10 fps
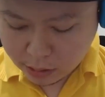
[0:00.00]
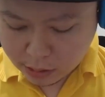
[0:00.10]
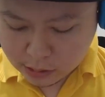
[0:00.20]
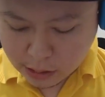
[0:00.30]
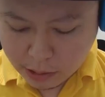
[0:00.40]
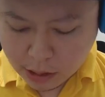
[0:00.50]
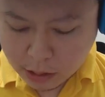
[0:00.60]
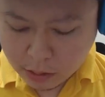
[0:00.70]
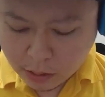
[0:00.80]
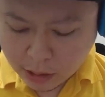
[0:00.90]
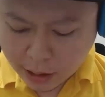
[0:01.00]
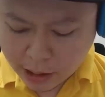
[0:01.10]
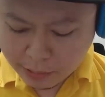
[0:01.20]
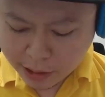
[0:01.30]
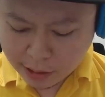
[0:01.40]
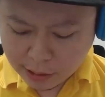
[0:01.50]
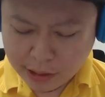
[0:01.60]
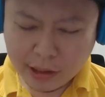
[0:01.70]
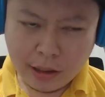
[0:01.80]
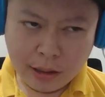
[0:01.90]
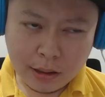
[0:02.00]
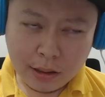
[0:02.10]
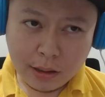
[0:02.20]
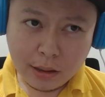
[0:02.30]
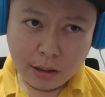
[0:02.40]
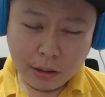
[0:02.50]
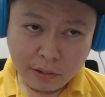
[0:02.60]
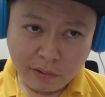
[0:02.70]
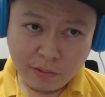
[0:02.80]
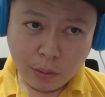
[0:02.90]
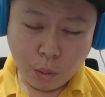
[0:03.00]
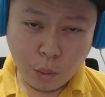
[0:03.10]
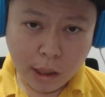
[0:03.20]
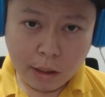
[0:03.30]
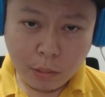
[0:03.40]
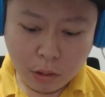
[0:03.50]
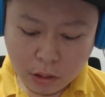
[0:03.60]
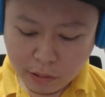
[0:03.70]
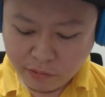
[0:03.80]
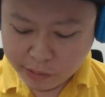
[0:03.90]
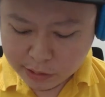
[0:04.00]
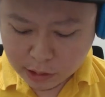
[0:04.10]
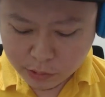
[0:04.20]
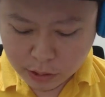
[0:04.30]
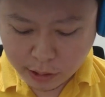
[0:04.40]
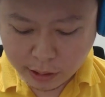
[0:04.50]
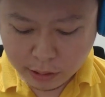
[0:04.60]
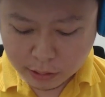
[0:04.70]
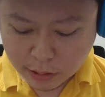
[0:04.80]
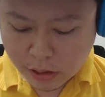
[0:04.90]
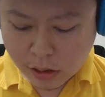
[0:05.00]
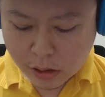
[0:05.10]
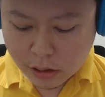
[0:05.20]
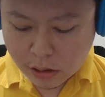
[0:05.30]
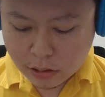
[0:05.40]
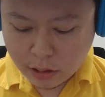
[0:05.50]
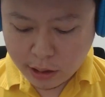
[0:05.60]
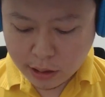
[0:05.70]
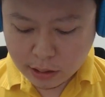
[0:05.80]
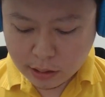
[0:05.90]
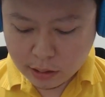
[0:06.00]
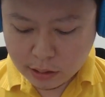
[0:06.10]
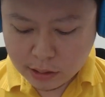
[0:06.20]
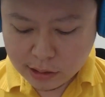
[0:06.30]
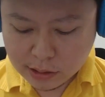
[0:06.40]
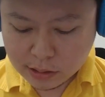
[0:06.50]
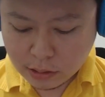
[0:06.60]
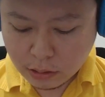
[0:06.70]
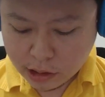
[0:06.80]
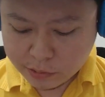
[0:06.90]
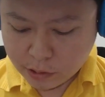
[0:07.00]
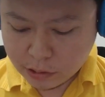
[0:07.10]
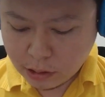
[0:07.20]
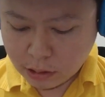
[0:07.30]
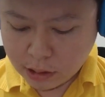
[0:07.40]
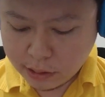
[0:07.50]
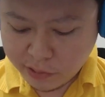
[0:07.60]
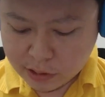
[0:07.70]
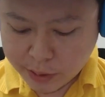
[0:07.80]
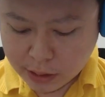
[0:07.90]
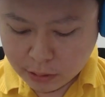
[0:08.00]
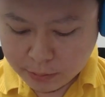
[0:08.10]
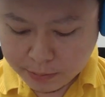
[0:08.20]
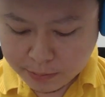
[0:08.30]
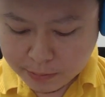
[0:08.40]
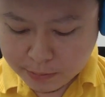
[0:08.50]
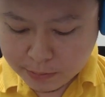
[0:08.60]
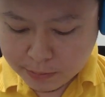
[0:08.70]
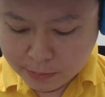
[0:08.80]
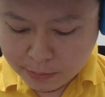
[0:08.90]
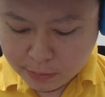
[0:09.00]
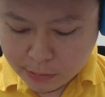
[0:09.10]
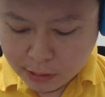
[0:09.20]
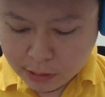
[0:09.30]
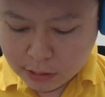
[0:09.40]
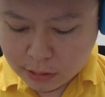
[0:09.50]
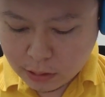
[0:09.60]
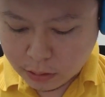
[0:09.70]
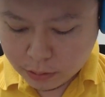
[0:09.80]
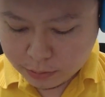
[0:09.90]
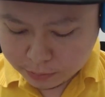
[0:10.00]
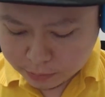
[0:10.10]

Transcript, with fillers: and somehow I am kind of lacking of one more five stars better character to get decent score, especially on the first battle. So